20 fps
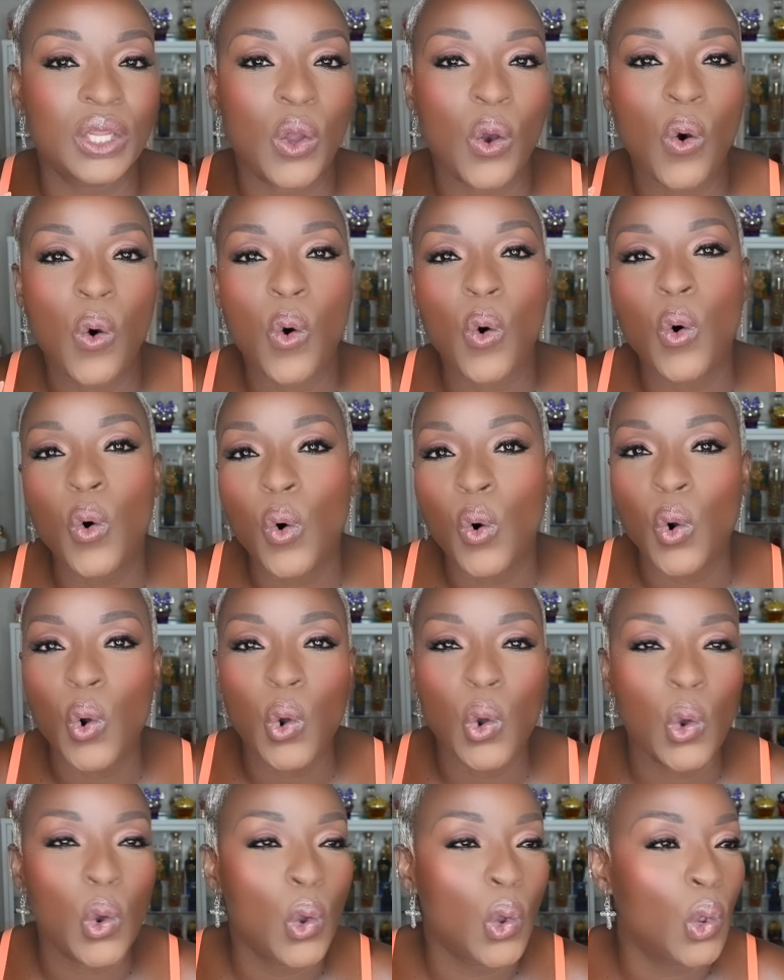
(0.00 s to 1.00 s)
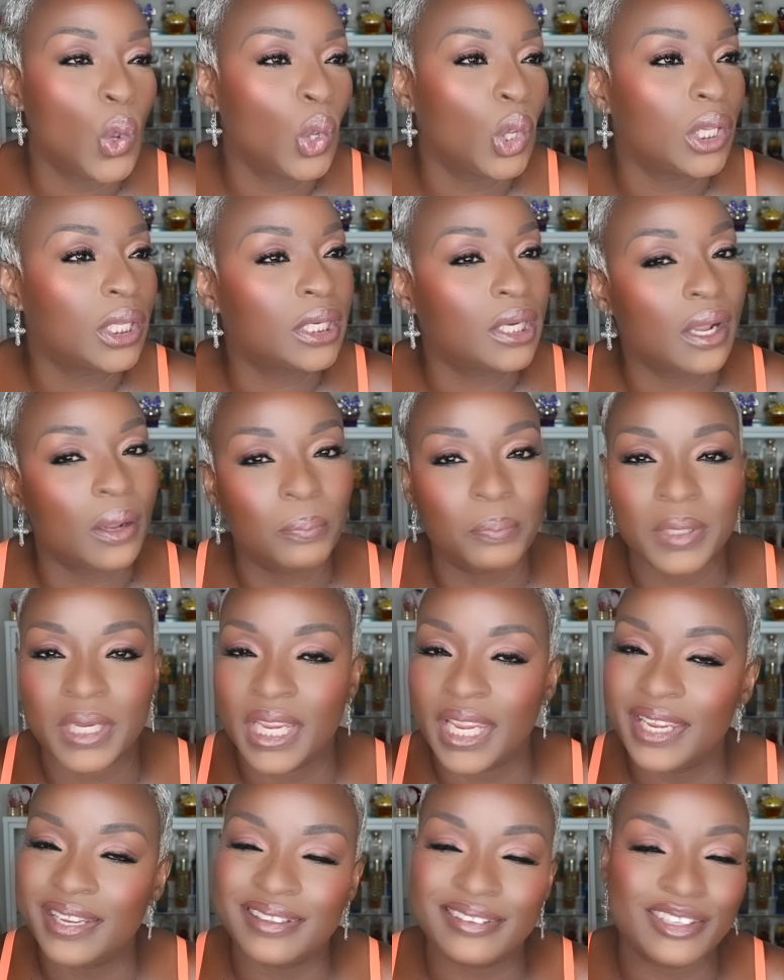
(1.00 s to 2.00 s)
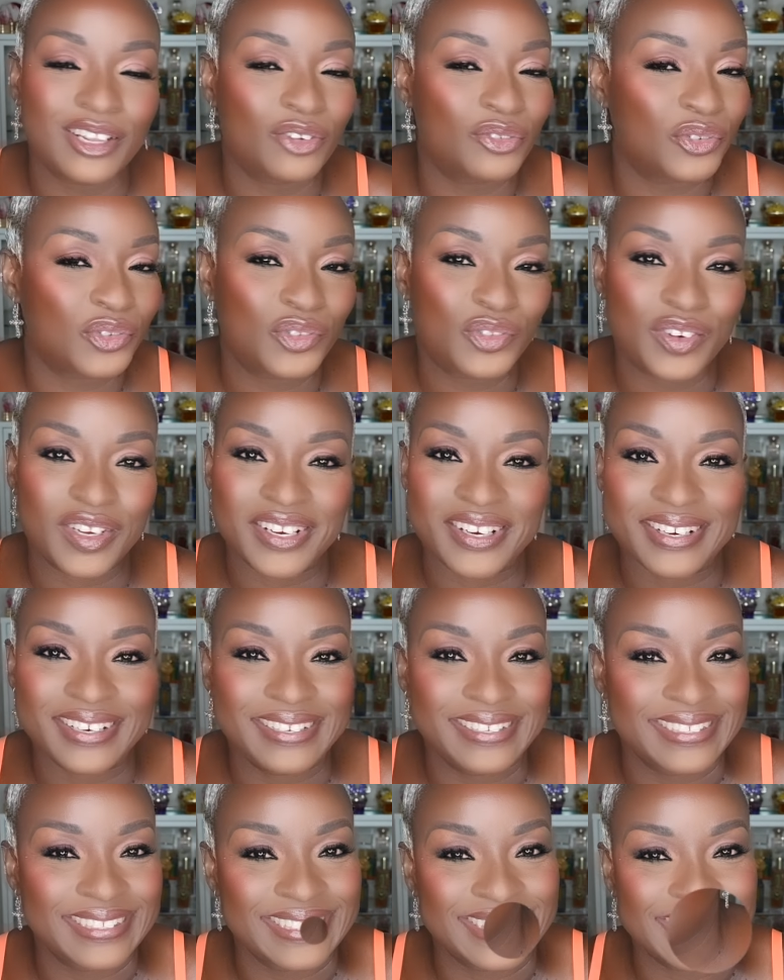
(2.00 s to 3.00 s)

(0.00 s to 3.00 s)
the whole cupcake love affair.